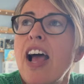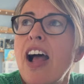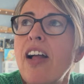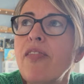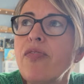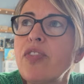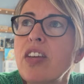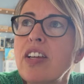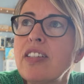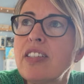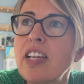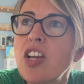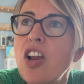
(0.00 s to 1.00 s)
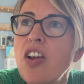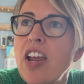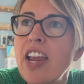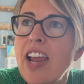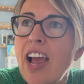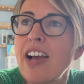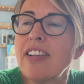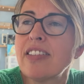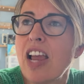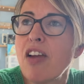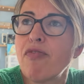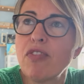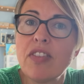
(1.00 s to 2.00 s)
and that, it has
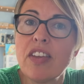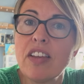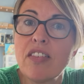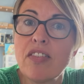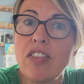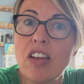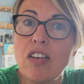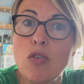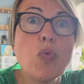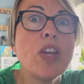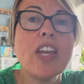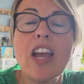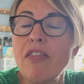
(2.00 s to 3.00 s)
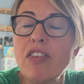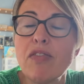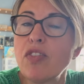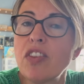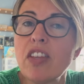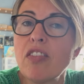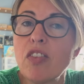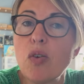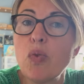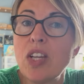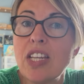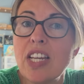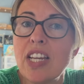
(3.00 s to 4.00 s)
everything that we have, everything that
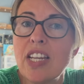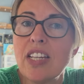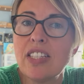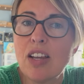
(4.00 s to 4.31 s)
we need